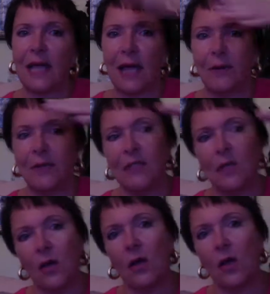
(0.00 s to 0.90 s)
They're happy to
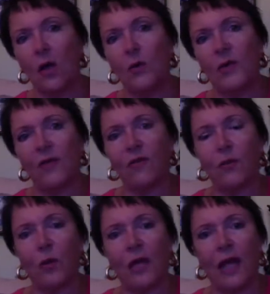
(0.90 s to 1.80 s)
go along with
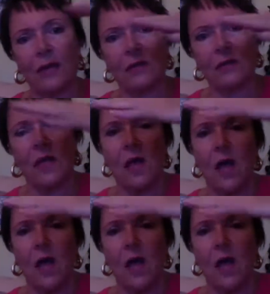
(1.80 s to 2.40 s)
everyone else.